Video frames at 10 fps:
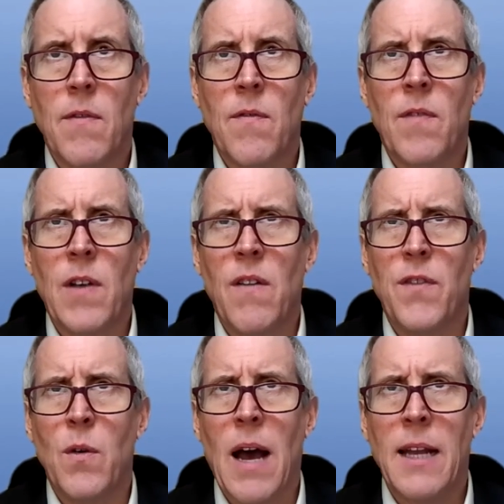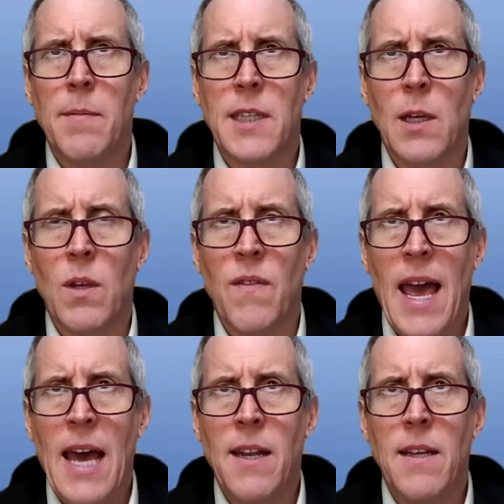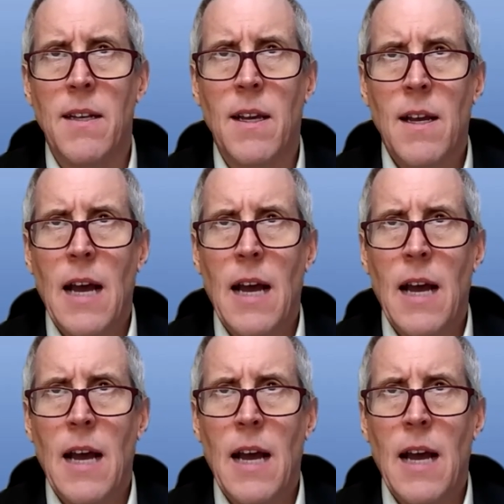very few items that we've added.